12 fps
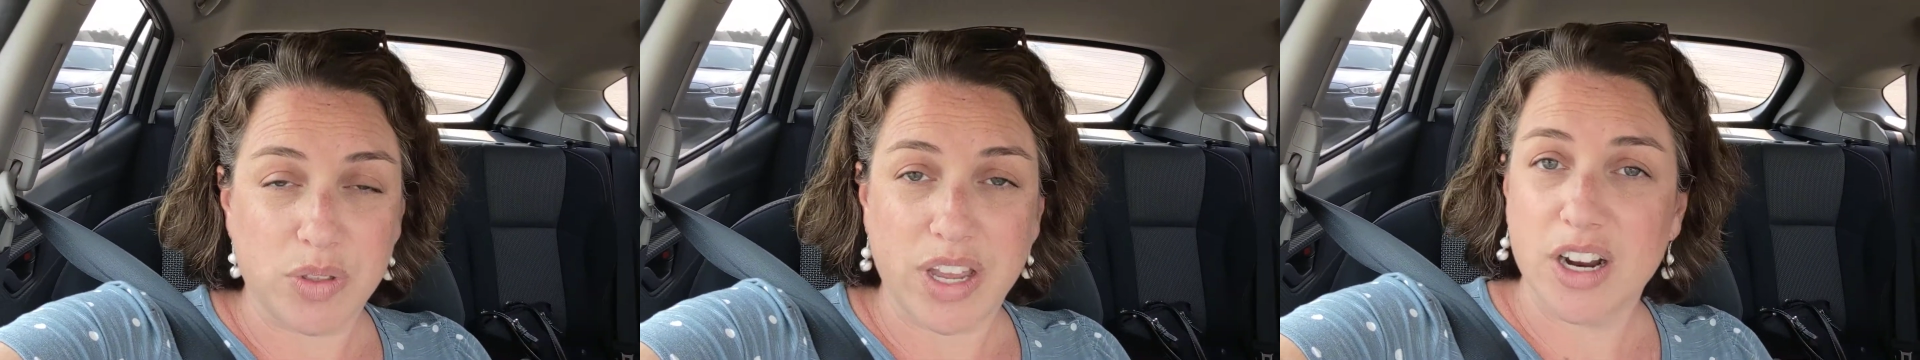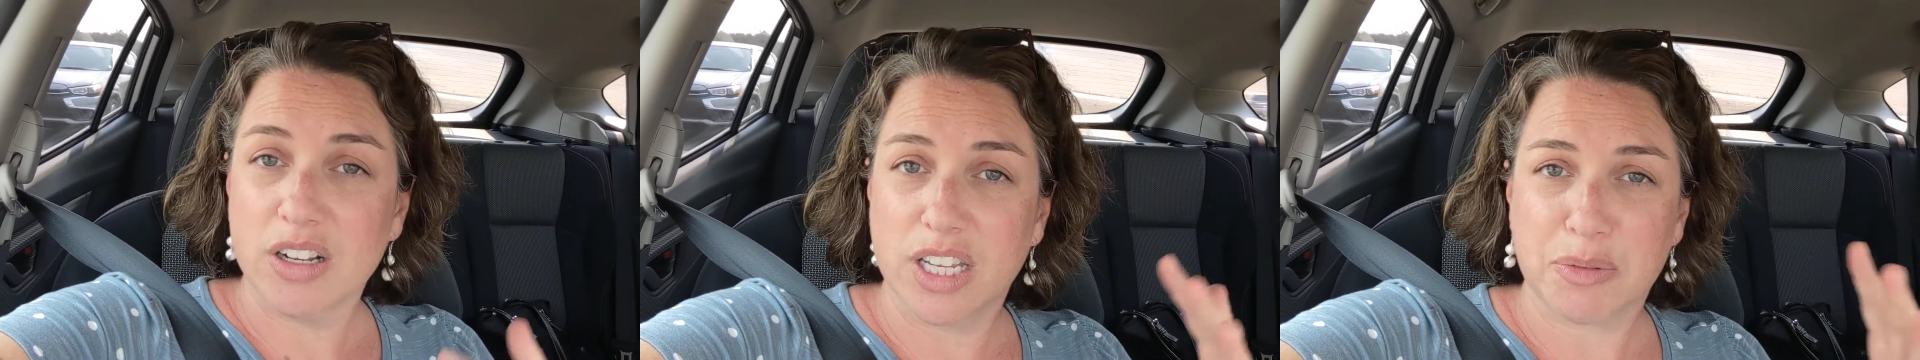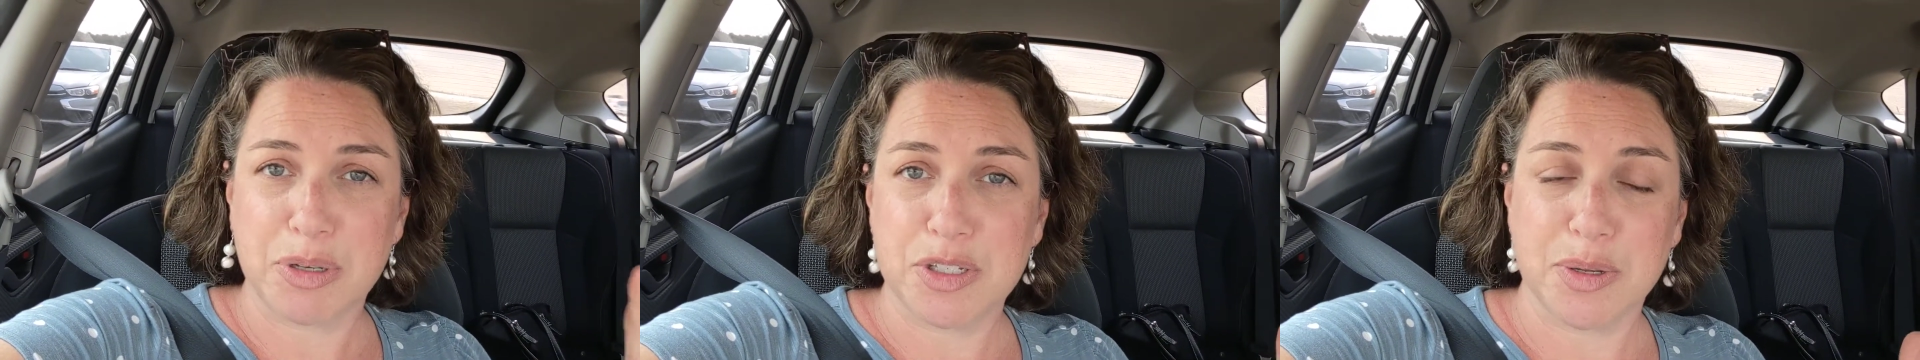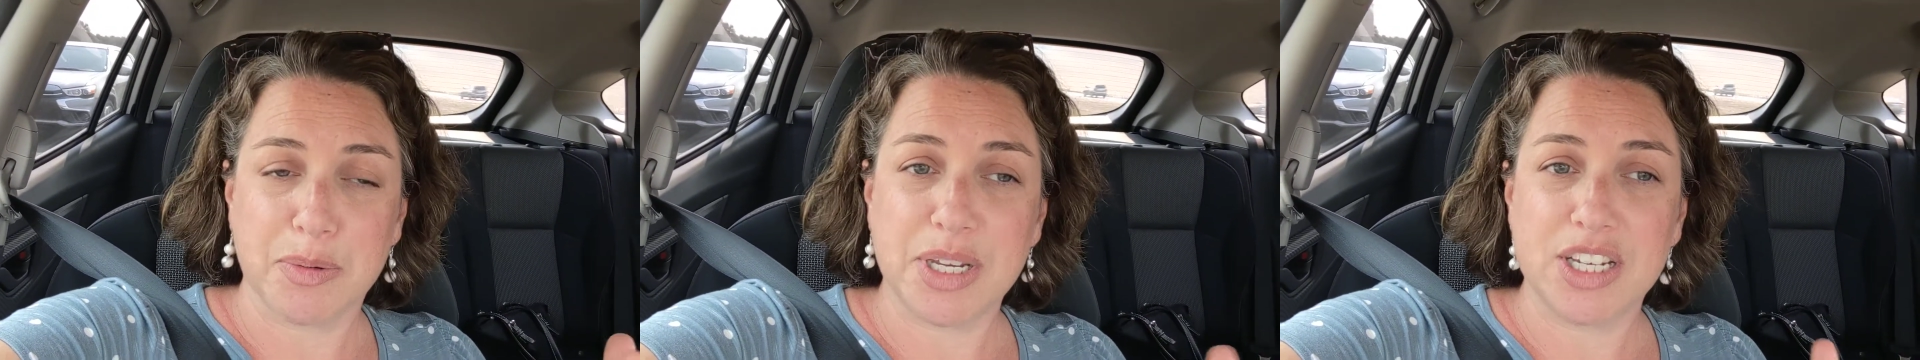there. Like
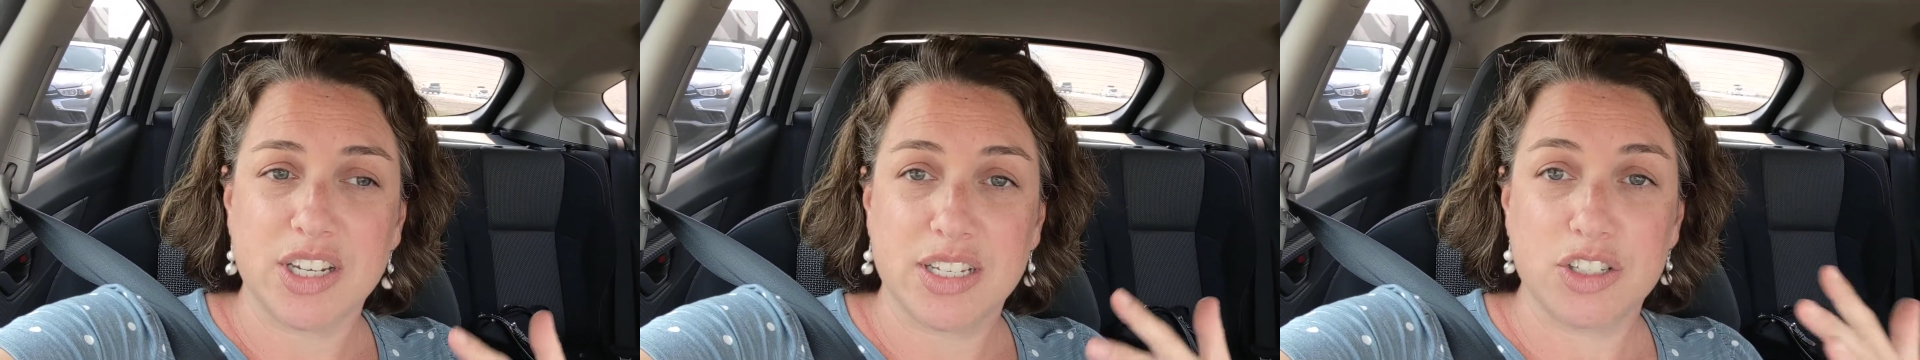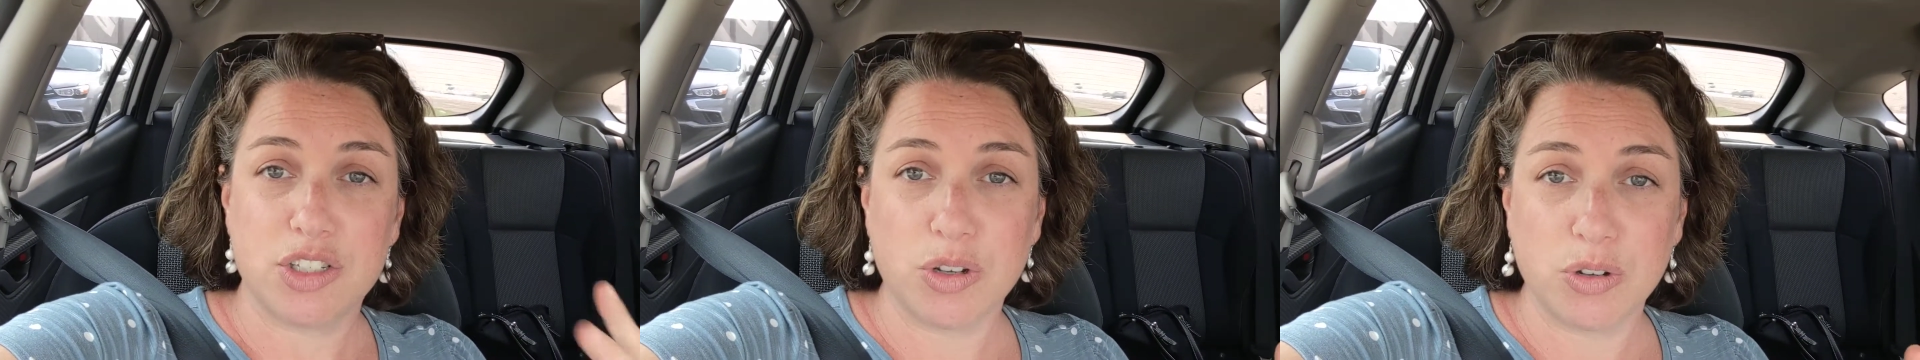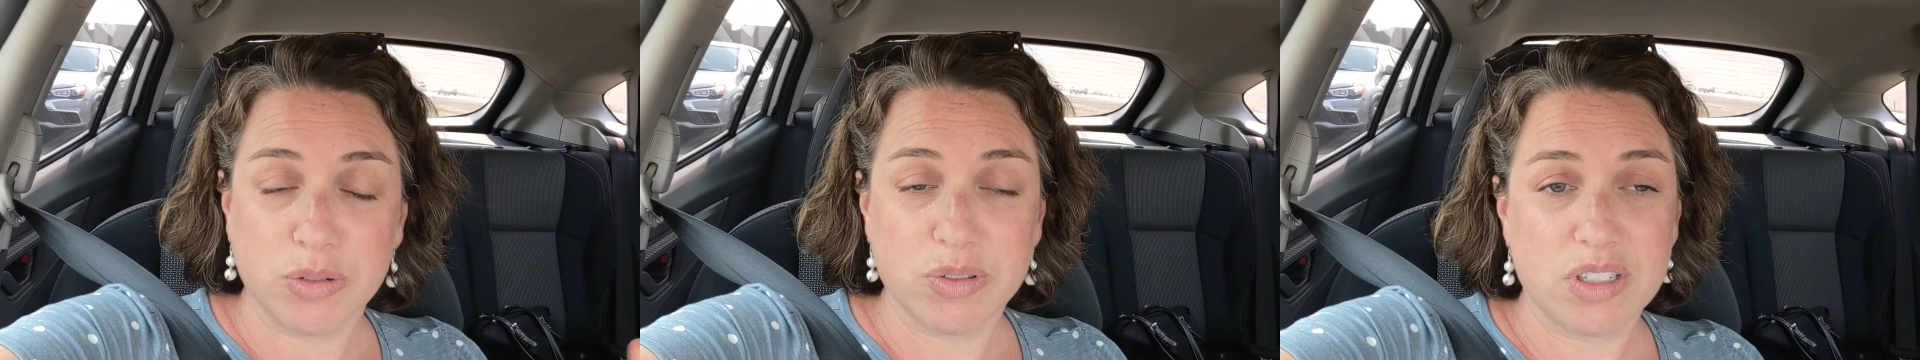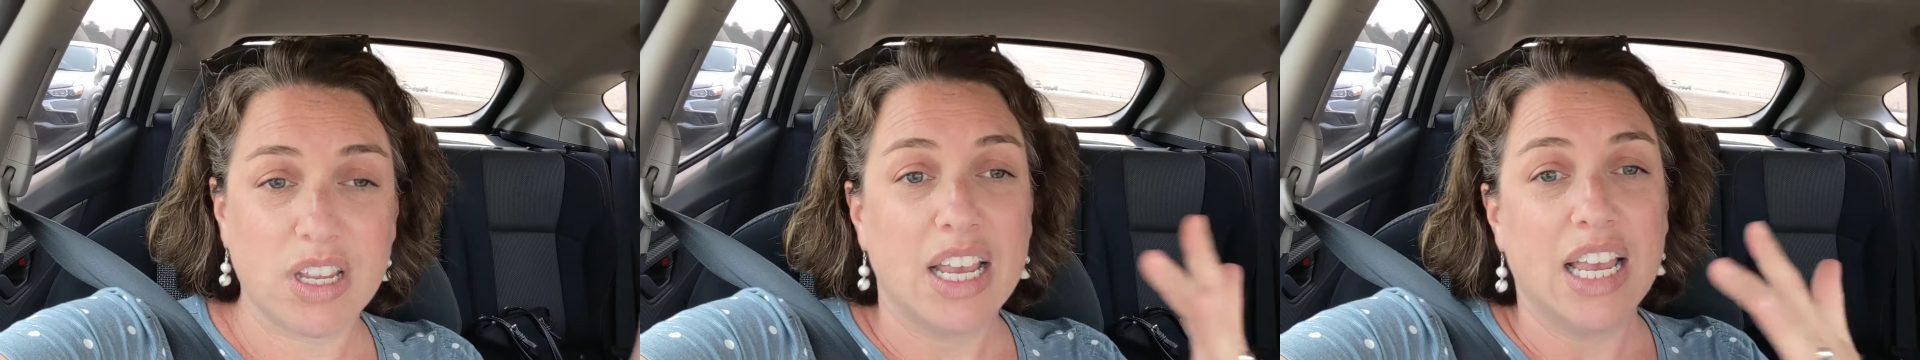Pismo Beach has dunes.